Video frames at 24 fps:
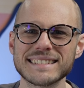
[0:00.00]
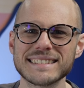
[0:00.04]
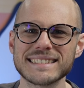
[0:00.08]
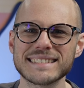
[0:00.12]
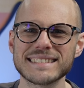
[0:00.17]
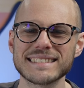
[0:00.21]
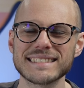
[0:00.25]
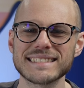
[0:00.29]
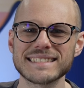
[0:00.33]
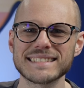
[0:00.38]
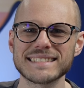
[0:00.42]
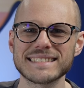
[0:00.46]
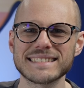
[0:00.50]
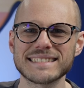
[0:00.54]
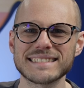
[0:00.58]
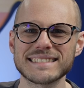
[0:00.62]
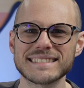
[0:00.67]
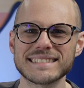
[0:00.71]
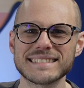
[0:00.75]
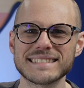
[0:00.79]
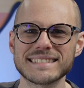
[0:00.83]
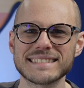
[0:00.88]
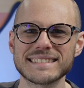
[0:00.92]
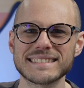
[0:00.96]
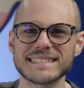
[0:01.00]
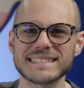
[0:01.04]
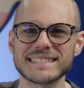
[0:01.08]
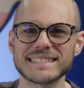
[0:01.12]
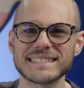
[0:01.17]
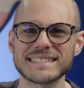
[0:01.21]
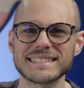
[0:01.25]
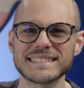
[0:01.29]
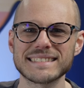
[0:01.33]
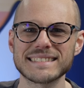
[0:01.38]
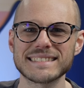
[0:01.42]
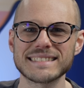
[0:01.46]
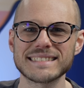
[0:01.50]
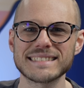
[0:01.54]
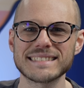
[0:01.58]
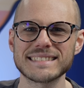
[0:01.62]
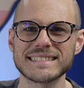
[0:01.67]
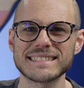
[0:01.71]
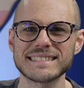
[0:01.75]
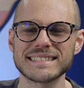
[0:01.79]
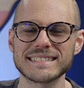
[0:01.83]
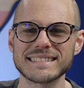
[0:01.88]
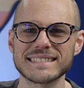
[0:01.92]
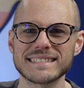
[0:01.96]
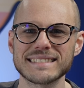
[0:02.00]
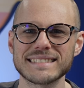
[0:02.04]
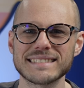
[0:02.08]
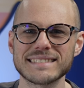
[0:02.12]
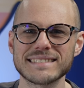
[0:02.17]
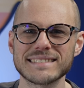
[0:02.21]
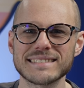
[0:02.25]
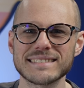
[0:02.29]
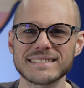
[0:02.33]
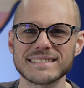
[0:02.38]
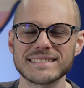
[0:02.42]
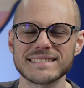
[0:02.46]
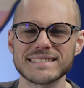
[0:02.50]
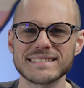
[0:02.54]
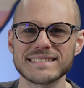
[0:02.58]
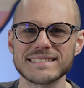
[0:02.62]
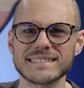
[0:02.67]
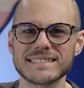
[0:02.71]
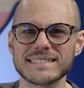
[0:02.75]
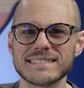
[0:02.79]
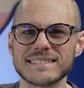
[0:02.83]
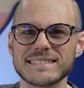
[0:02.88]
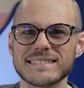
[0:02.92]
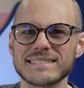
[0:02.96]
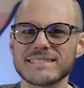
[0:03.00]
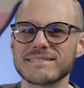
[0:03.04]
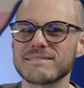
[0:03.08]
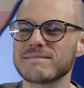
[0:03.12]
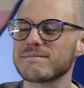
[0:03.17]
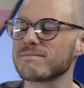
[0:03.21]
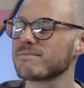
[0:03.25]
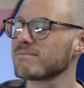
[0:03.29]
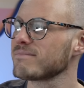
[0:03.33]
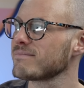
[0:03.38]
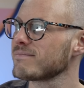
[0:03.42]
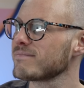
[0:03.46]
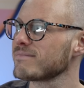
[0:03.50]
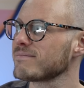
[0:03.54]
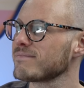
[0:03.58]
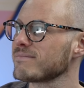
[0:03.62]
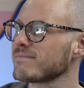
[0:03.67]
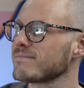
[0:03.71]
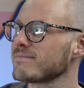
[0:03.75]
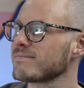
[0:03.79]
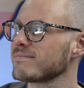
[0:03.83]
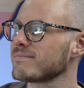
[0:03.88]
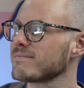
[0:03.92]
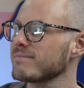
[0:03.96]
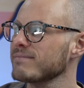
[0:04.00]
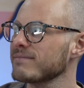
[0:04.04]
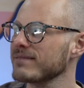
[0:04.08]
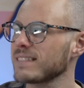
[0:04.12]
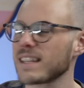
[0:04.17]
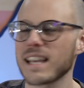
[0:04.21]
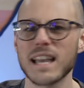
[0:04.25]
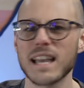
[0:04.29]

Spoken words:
No words are spoken by the person on screen.